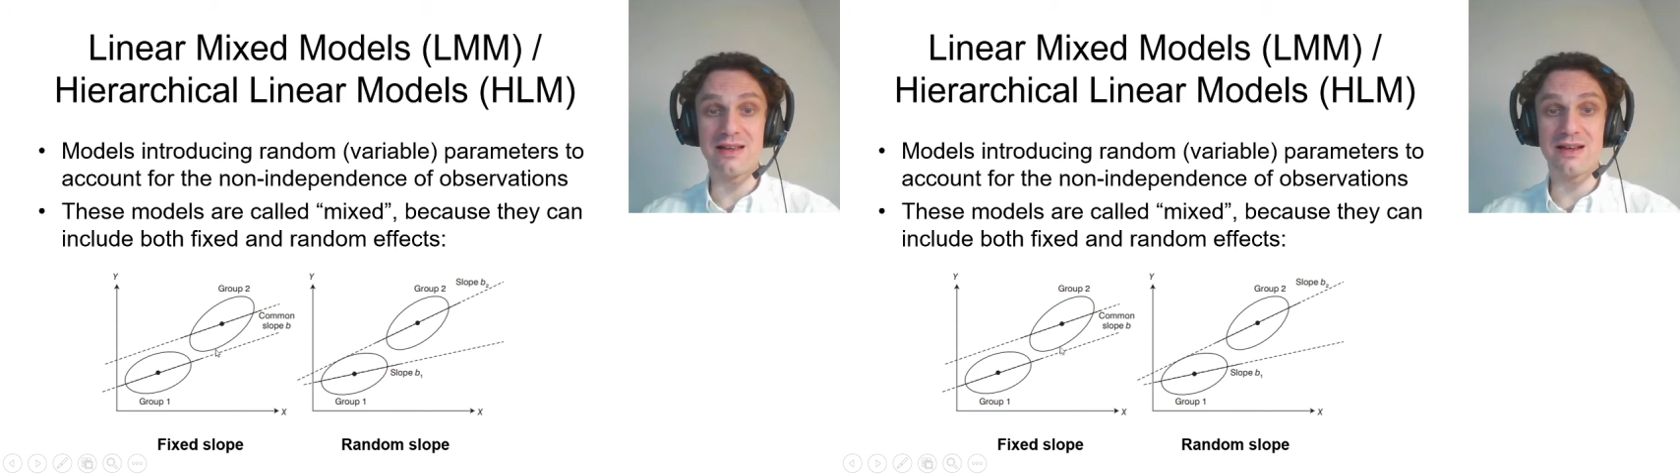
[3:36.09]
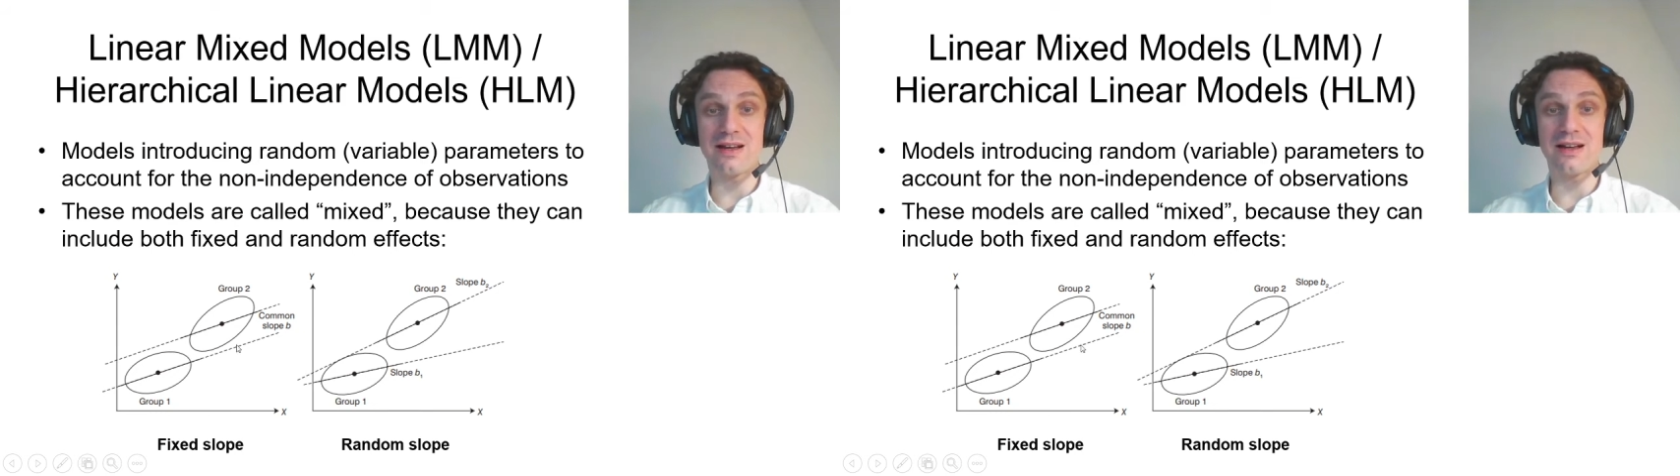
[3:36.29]

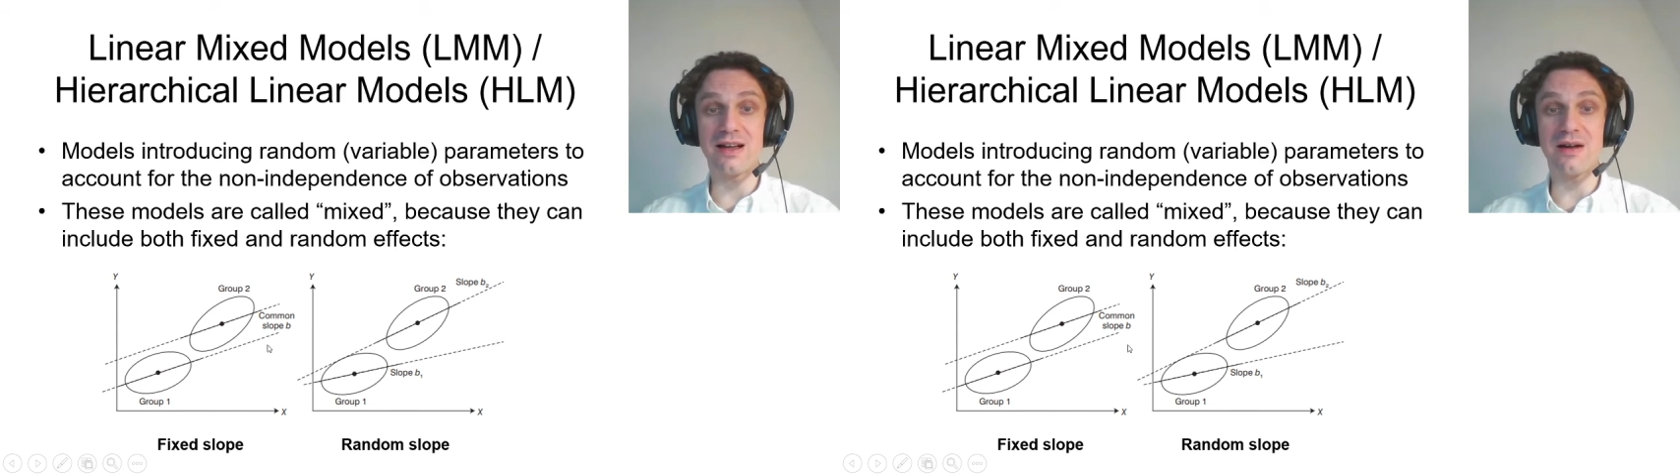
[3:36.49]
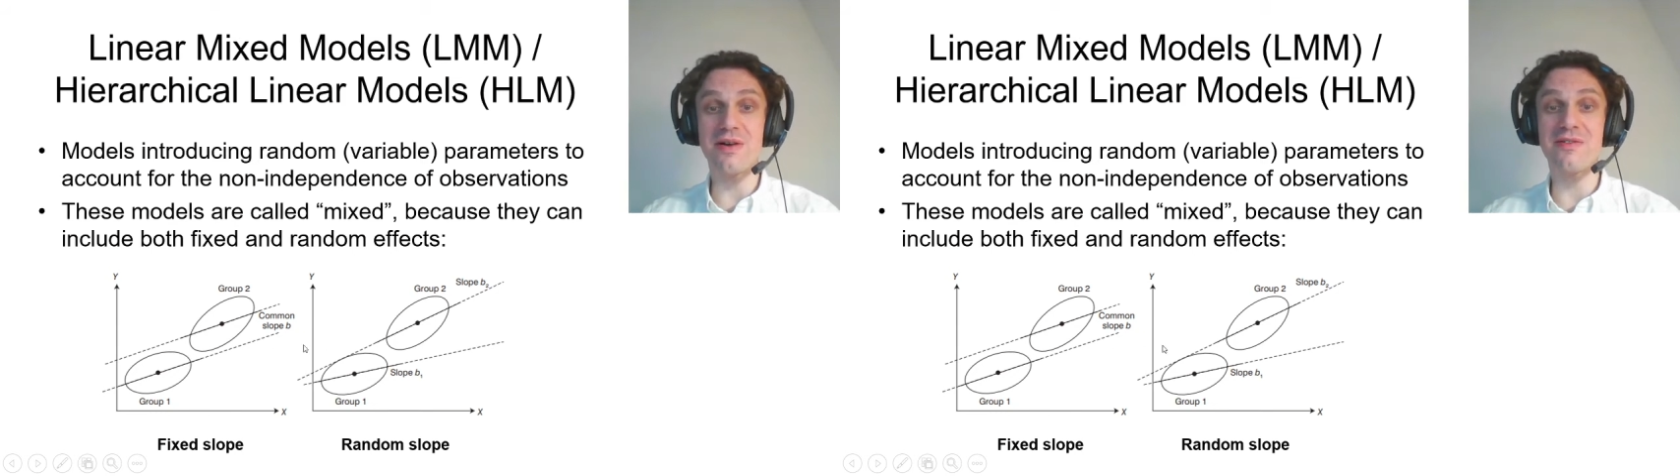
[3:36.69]

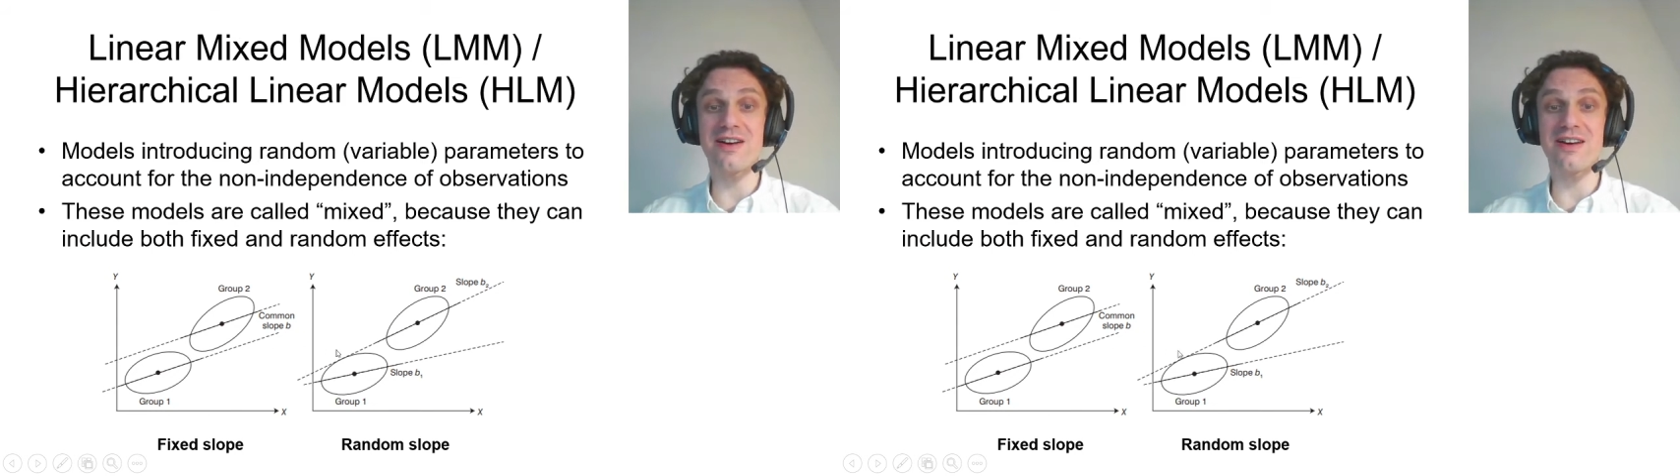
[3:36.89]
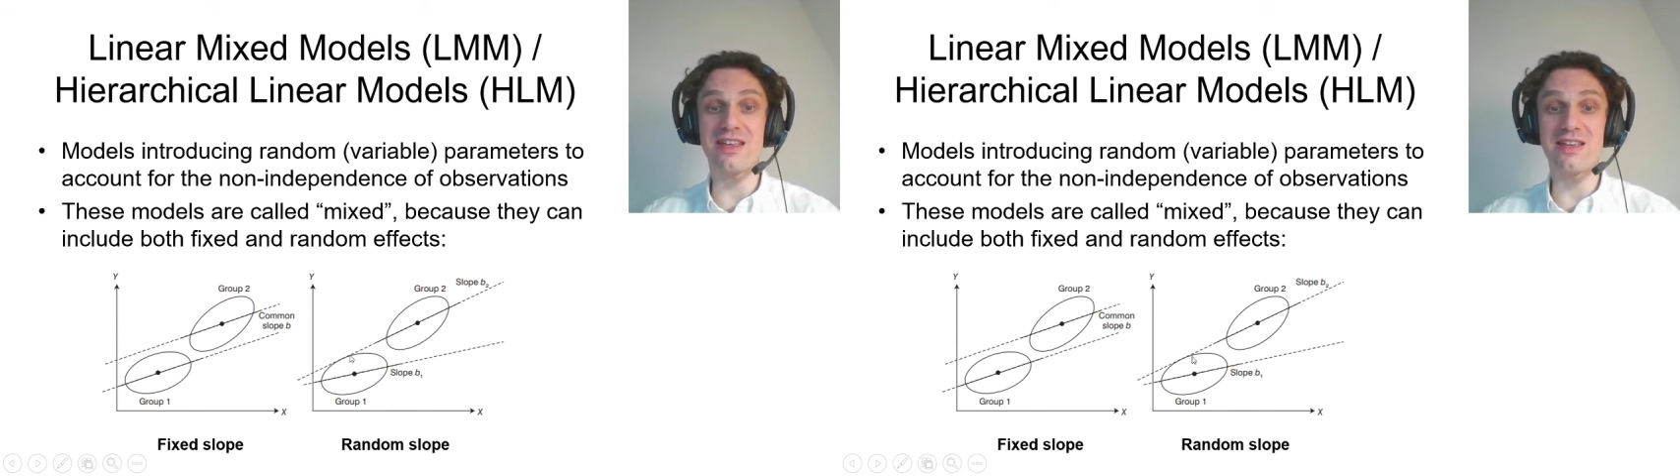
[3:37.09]

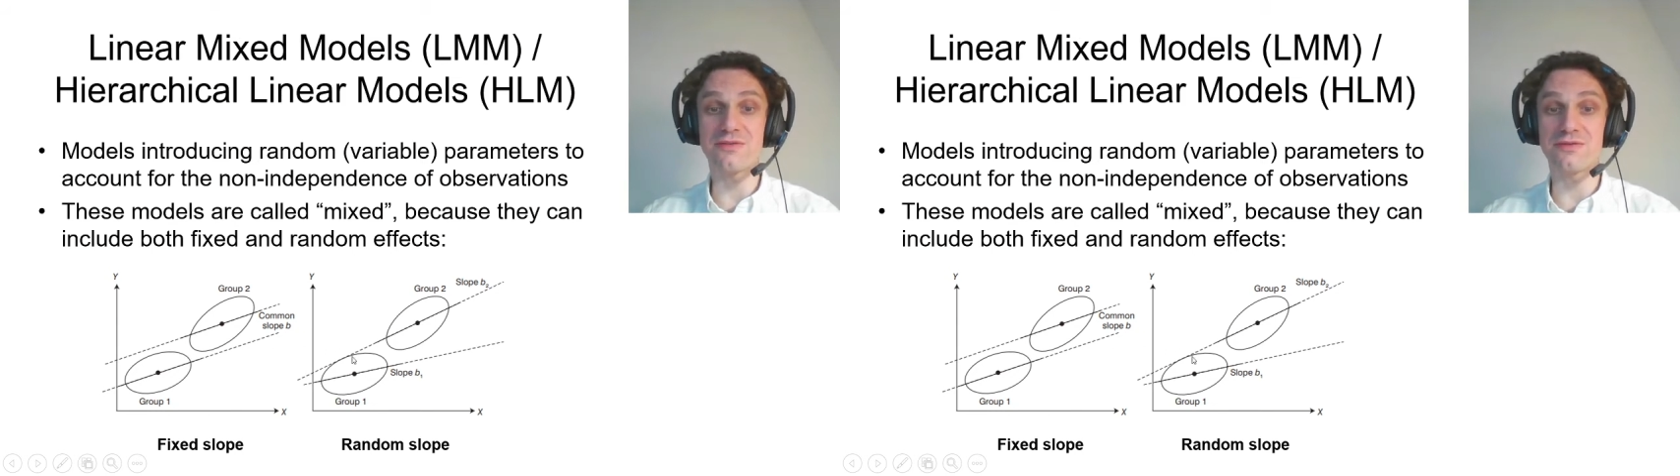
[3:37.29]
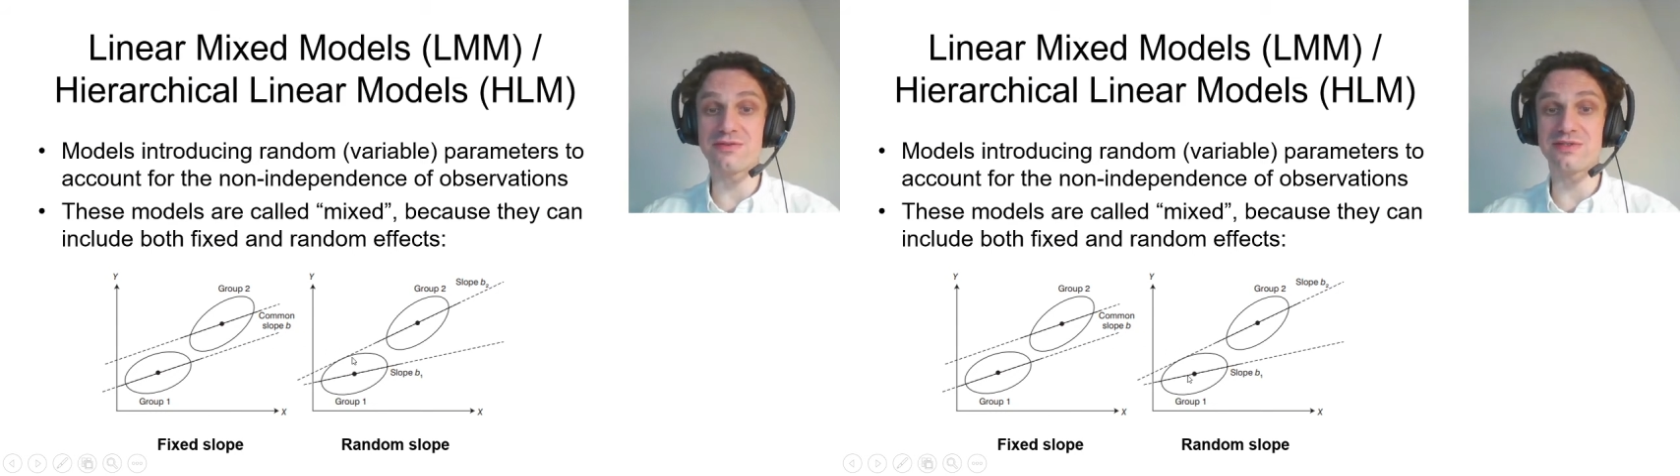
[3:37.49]
However,
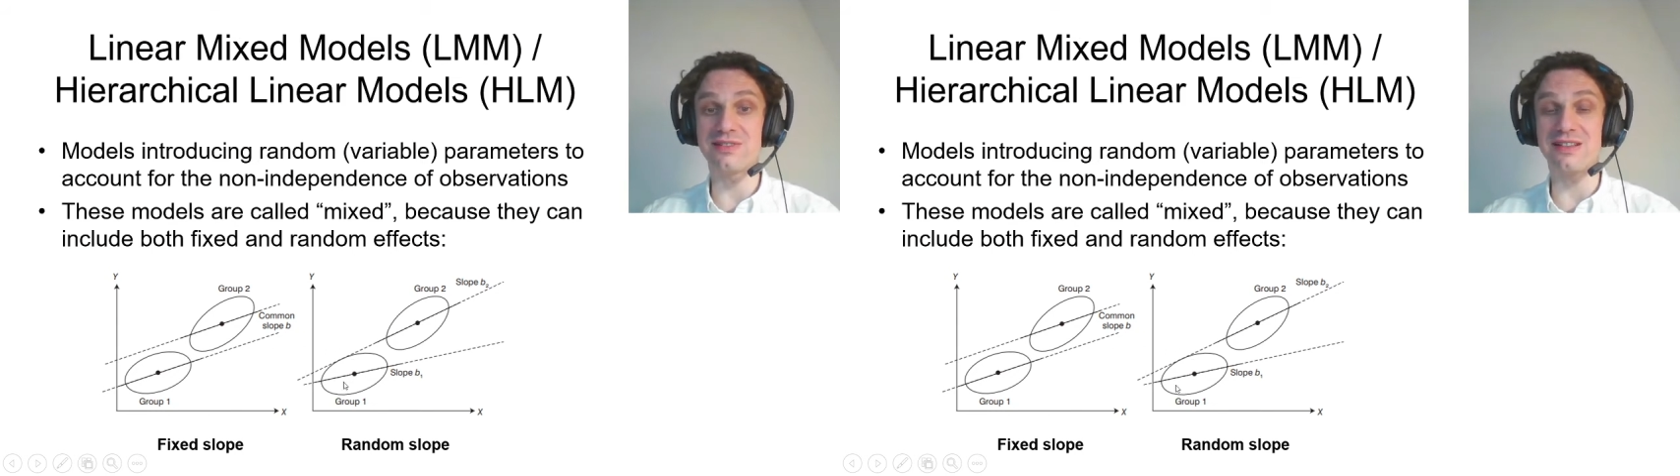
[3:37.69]
if